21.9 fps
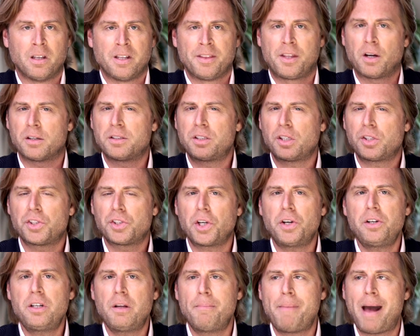there's a
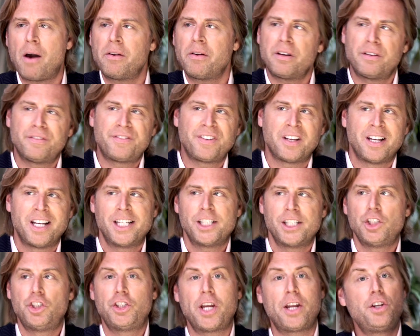certain amount of
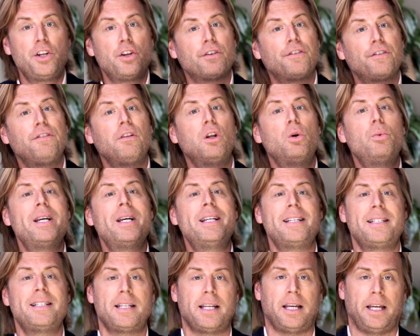gender
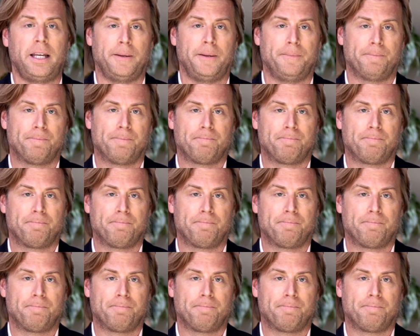fluidity,